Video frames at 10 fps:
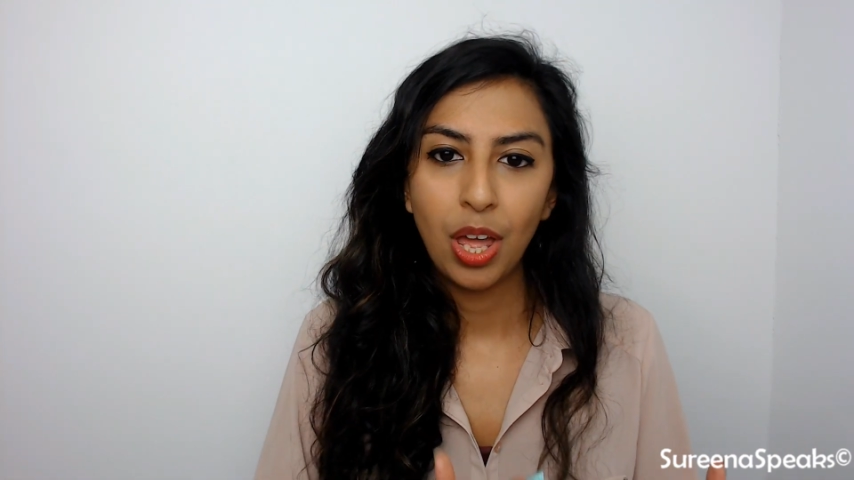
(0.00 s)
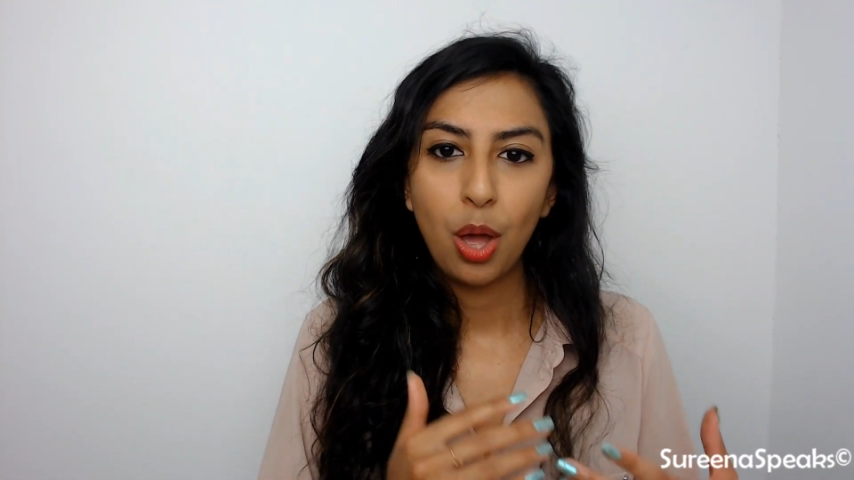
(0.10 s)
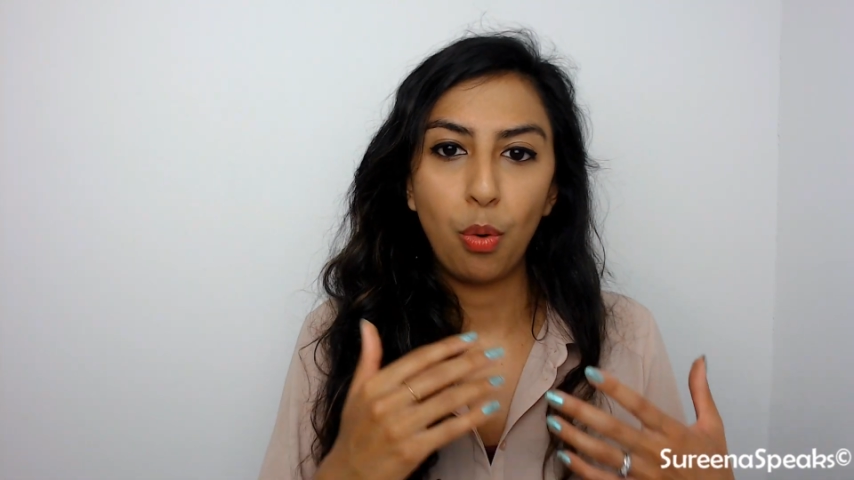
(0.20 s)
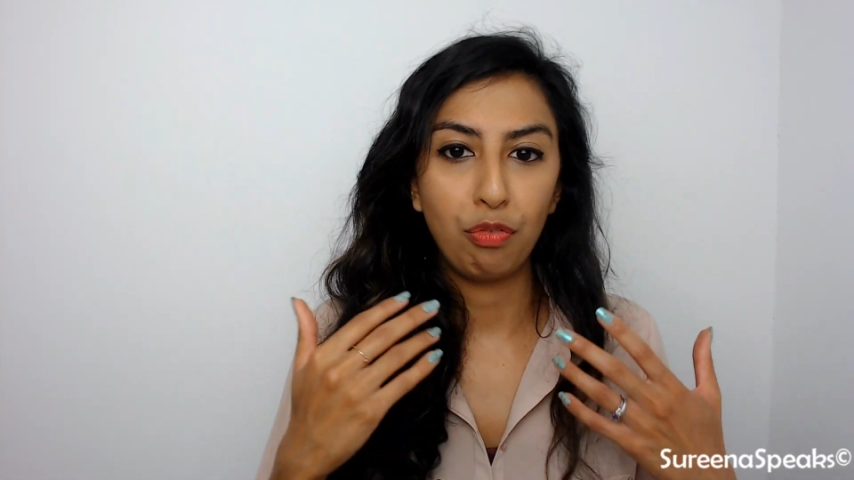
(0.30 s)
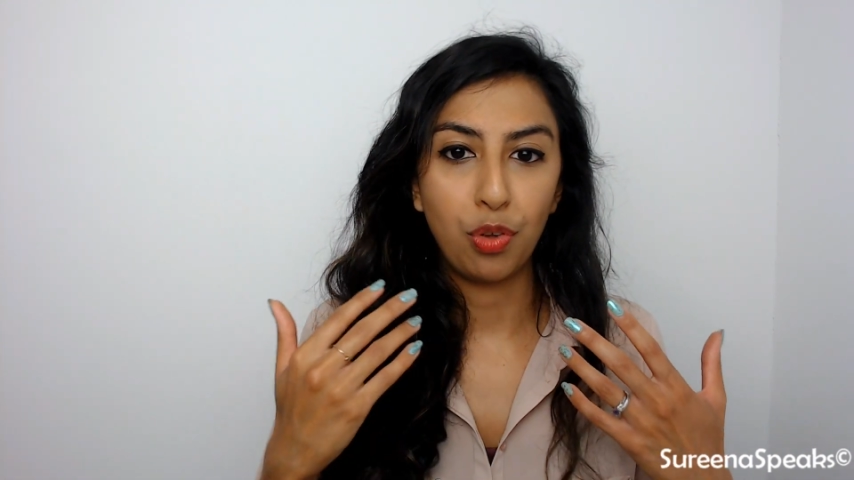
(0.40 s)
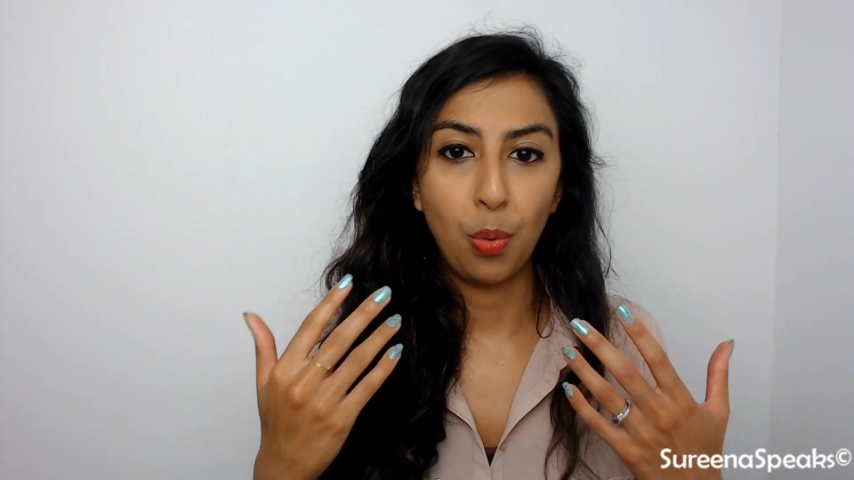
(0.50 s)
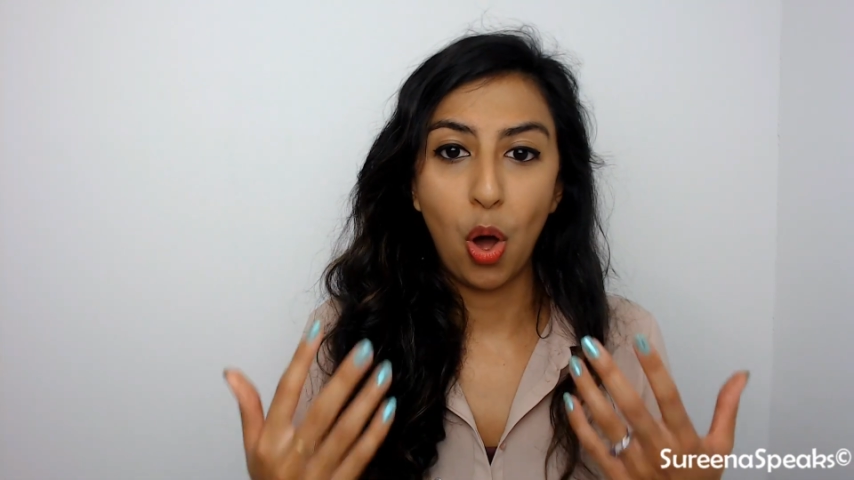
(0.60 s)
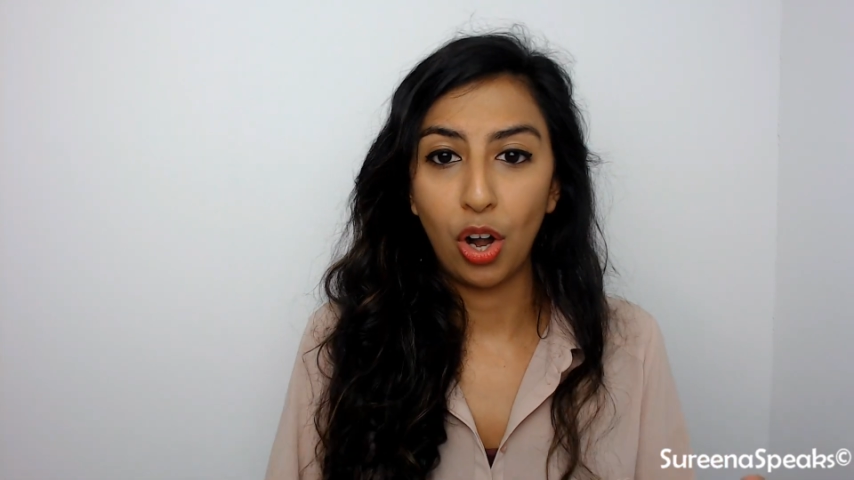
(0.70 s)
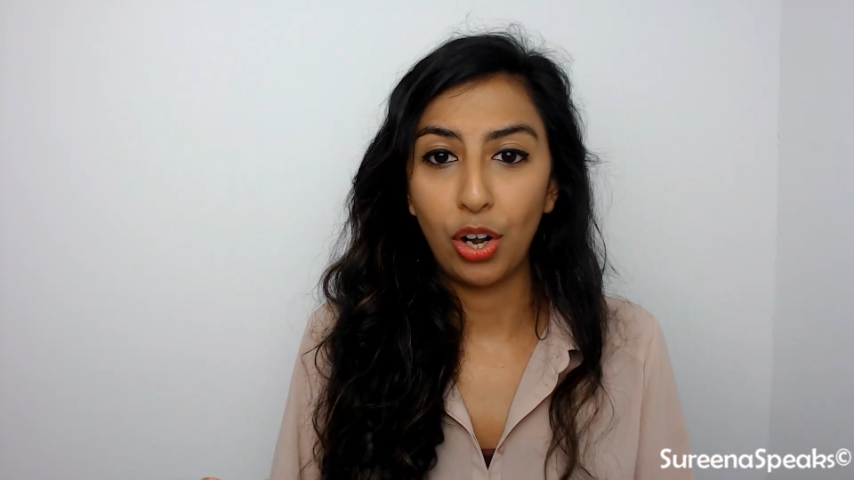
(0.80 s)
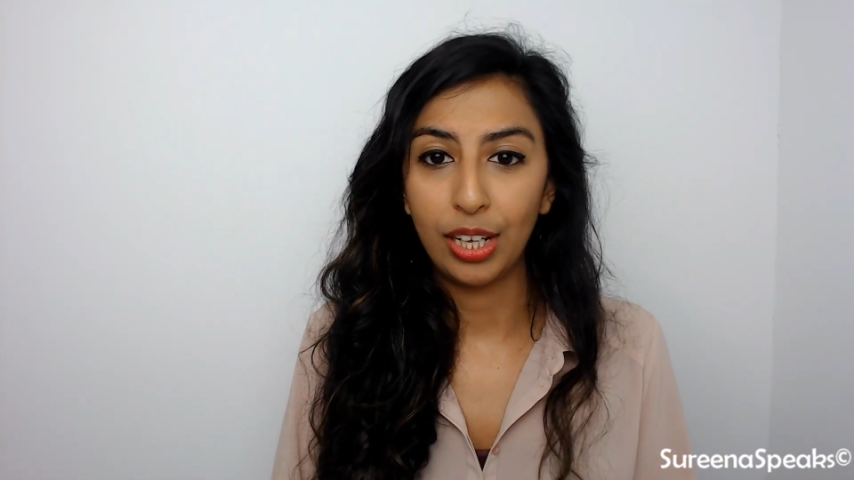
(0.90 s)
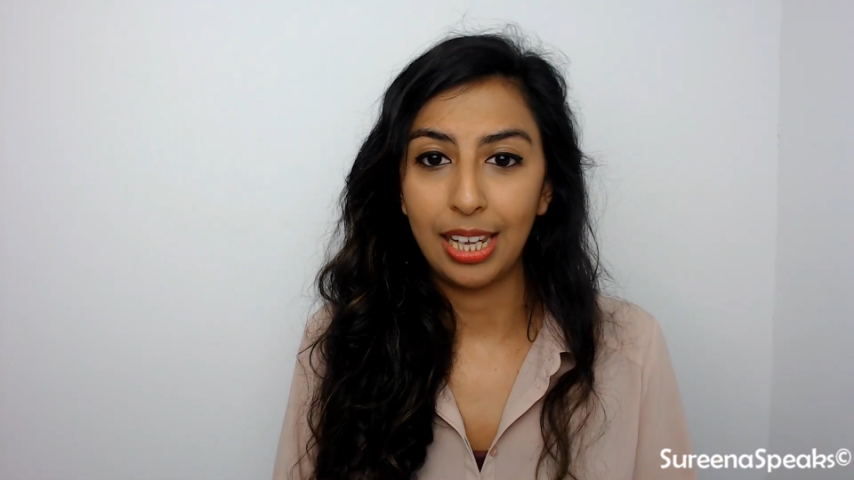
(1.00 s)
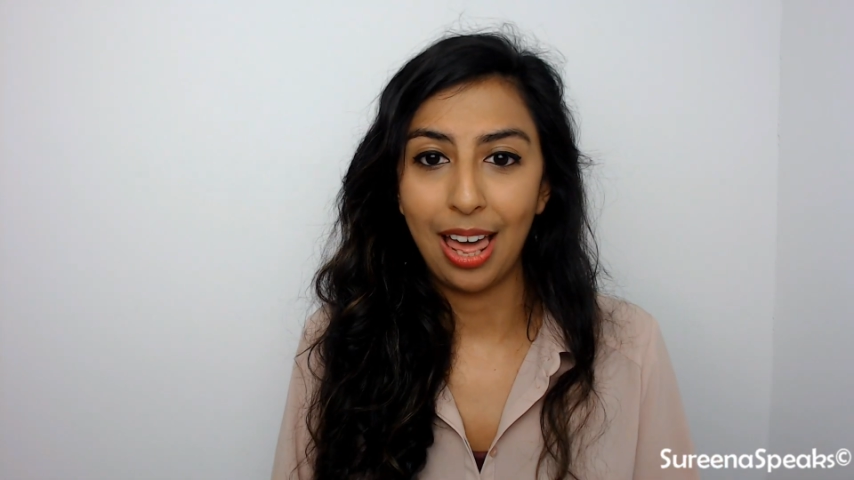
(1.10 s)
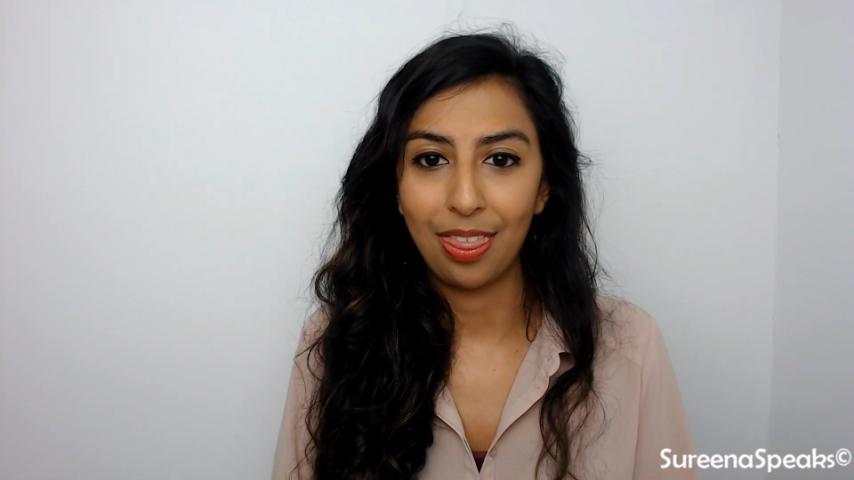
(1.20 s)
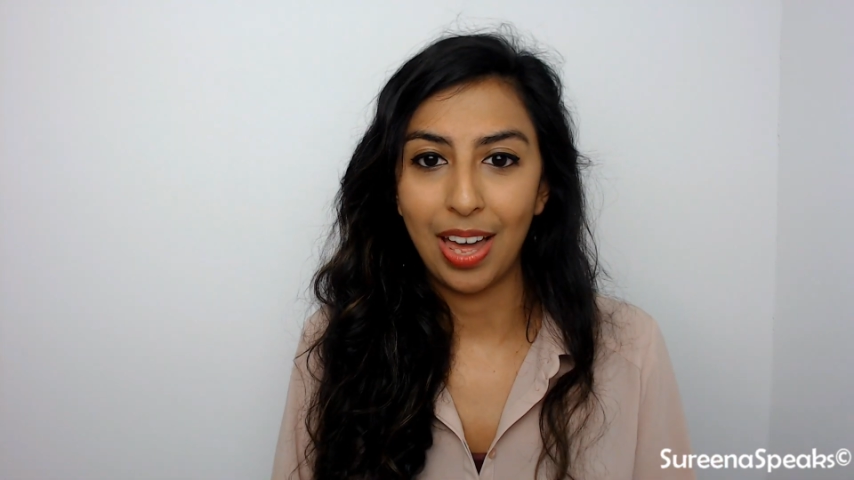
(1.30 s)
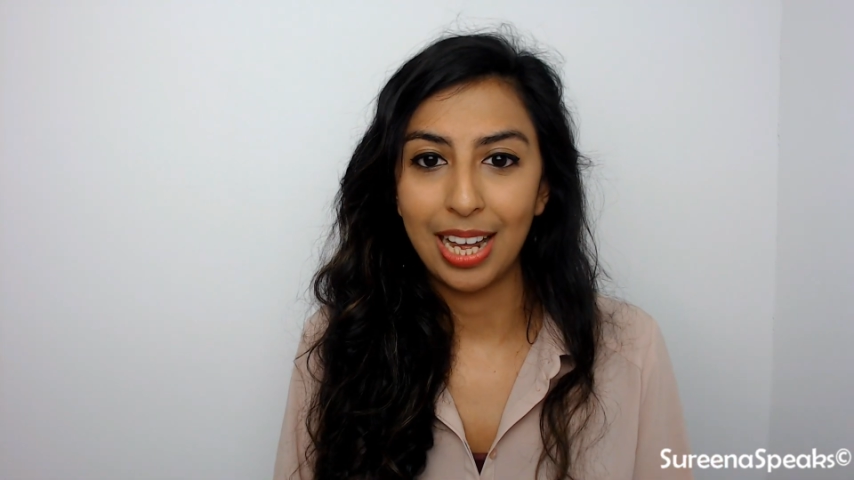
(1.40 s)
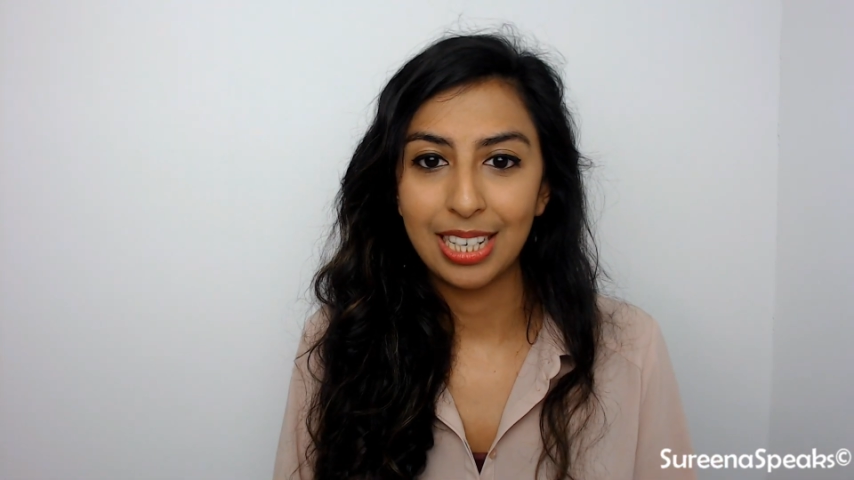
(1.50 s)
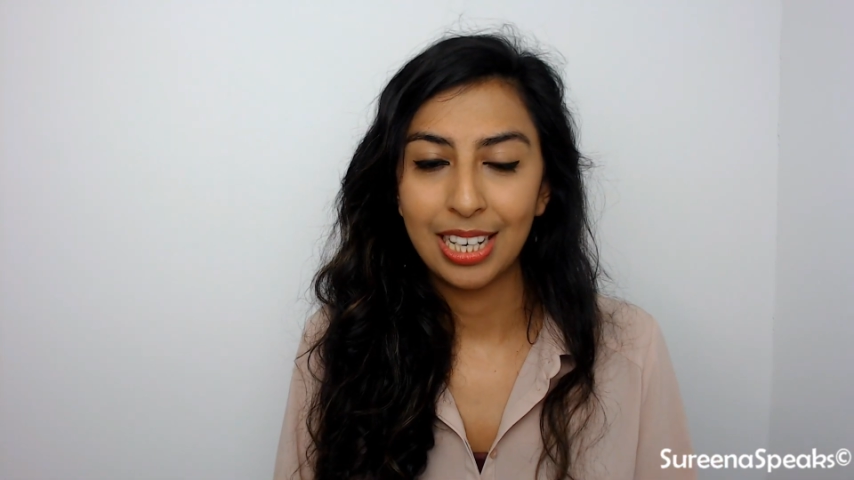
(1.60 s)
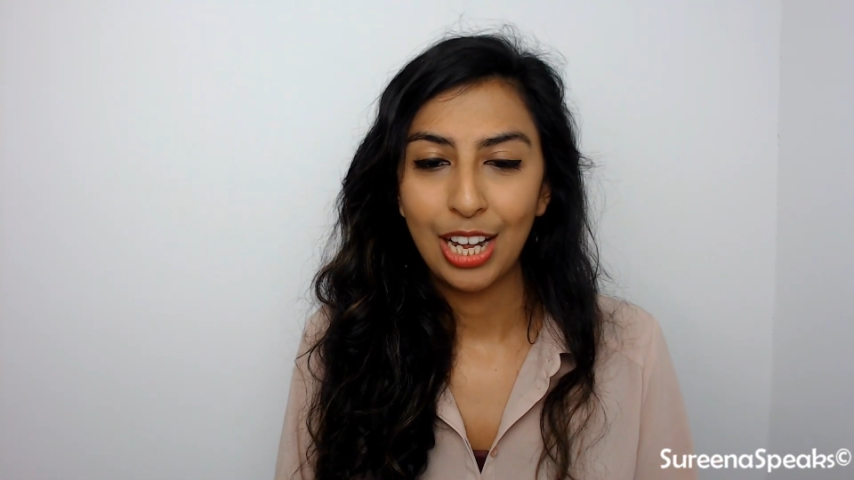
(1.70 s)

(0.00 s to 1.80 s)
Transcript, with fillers: if you are looking at that.